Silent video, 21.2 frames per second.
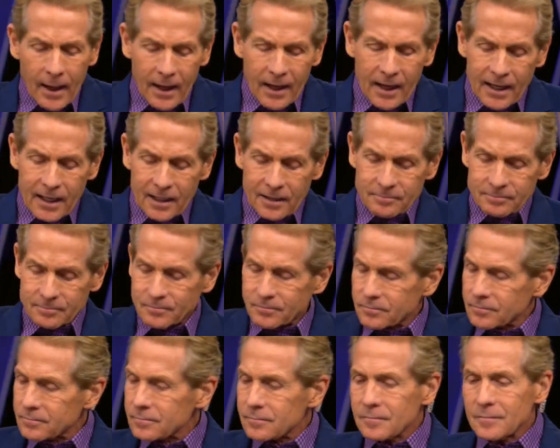And
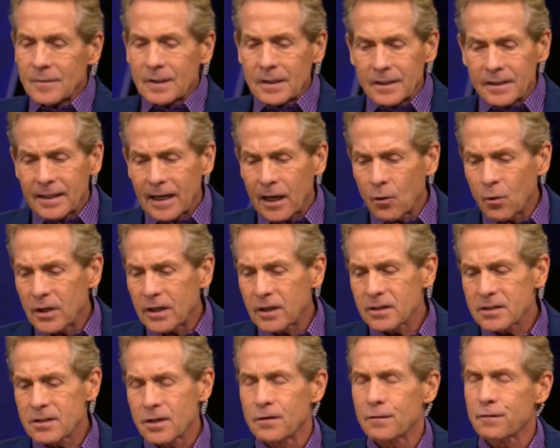now we
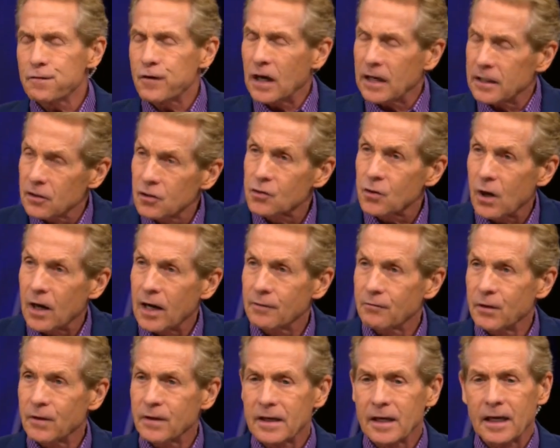get to the final drive
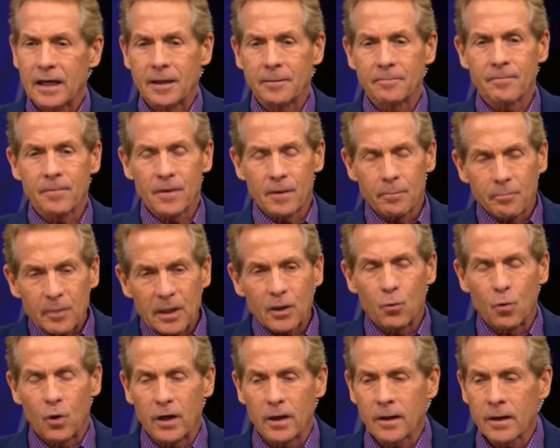of the game, the big
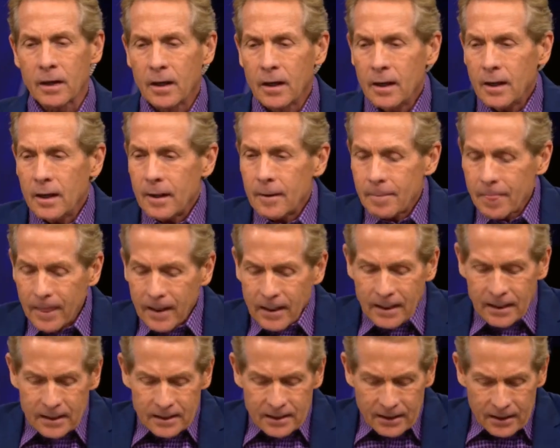one,
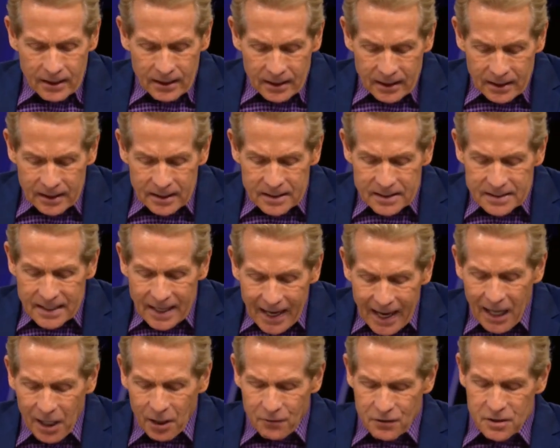and he is
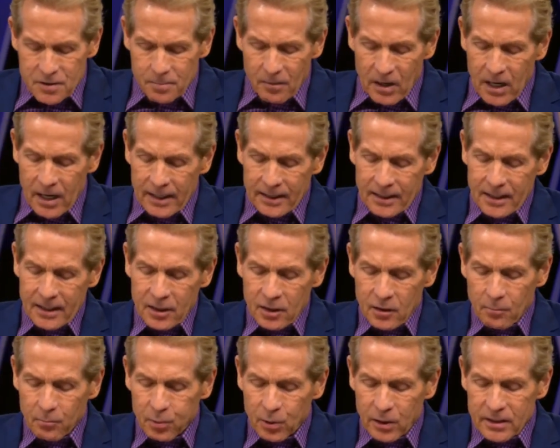out of his mind and
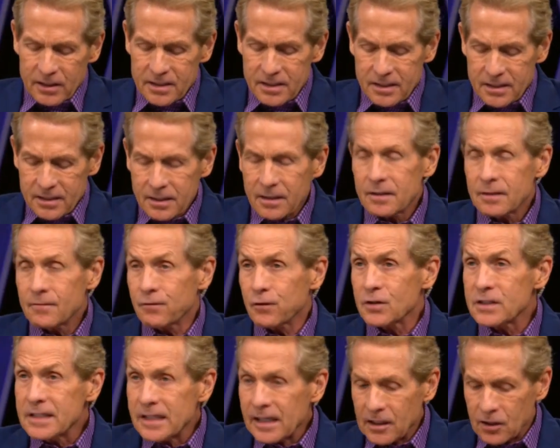completes for
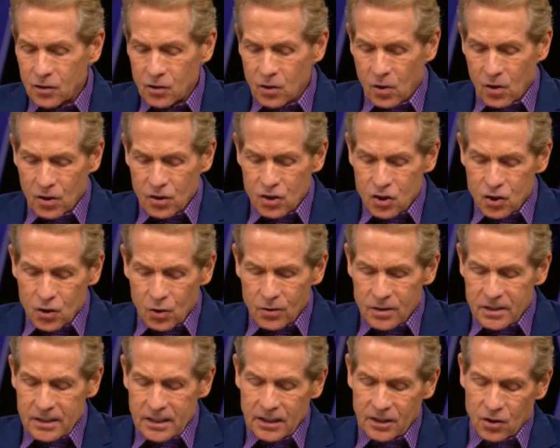10 yards,
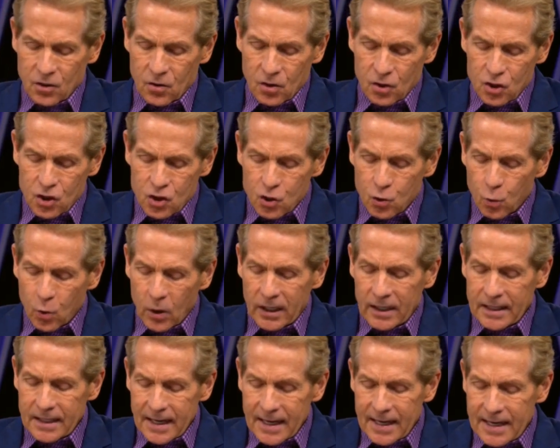13 yards,
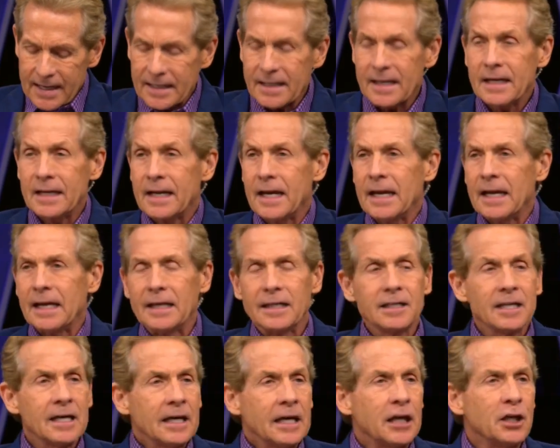28 and 8.
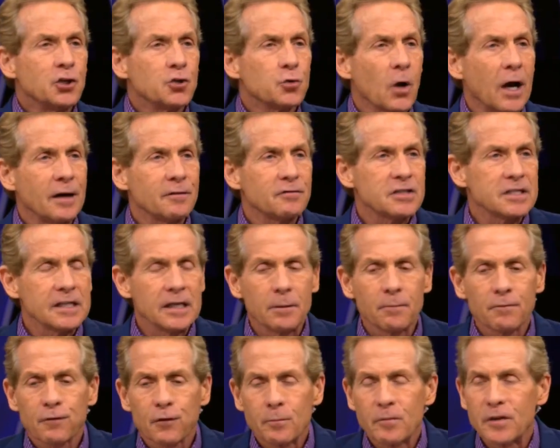He drives them
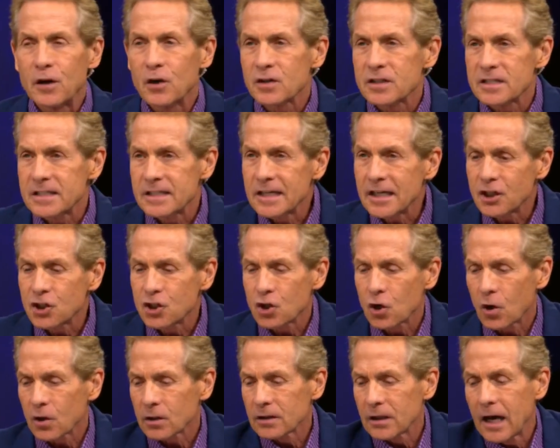from their
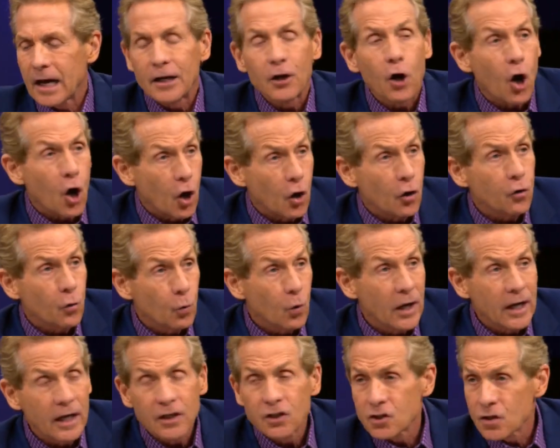6-yard line all the
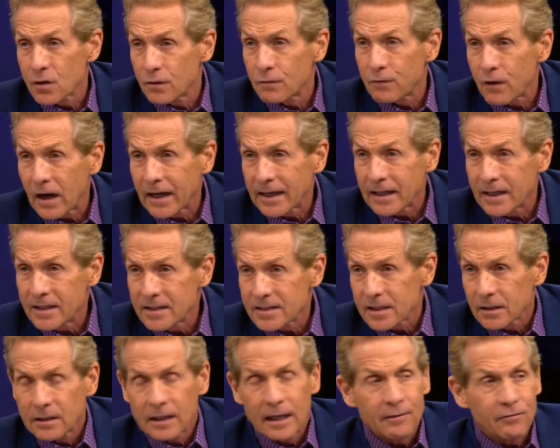way to the Vikings'
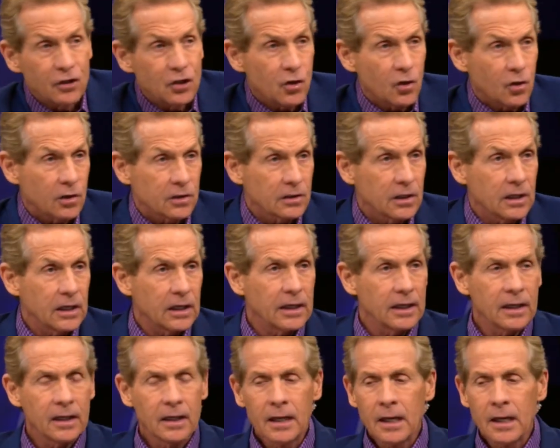11-yard line.